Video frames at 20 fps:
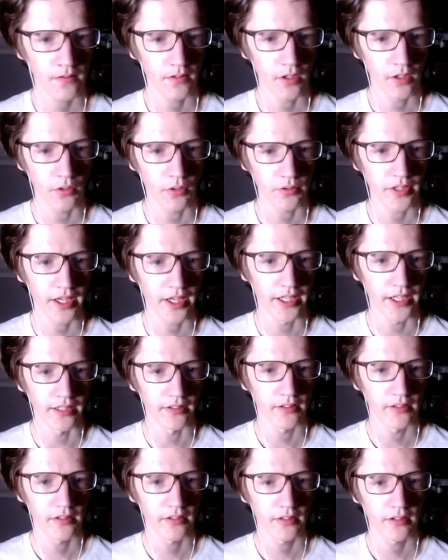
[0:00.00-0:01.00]
Okay.
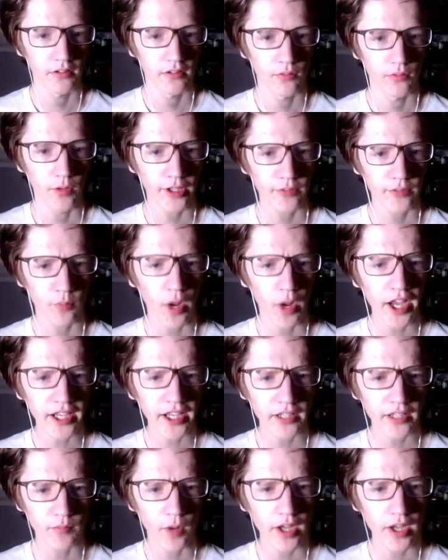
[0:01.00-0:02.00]
What?
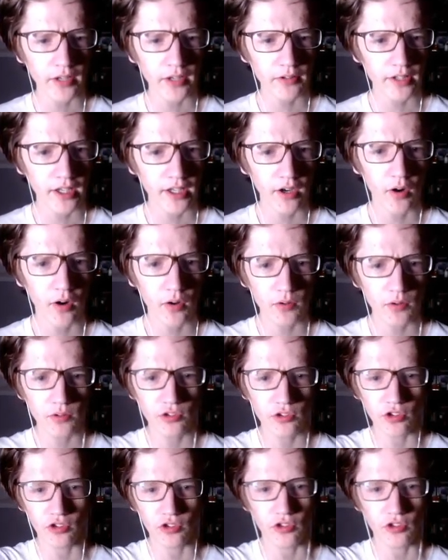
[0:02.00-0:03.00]
Why? Why are they all
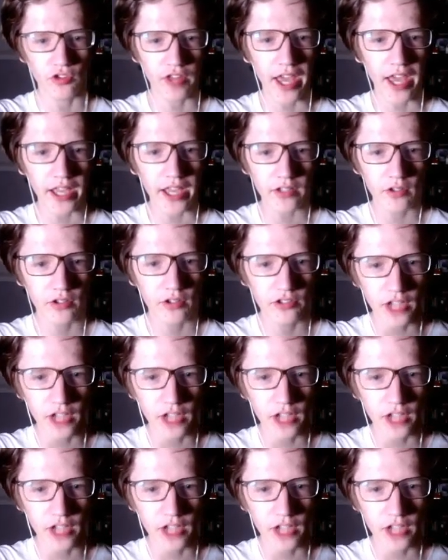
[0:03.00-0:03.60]
just stacked on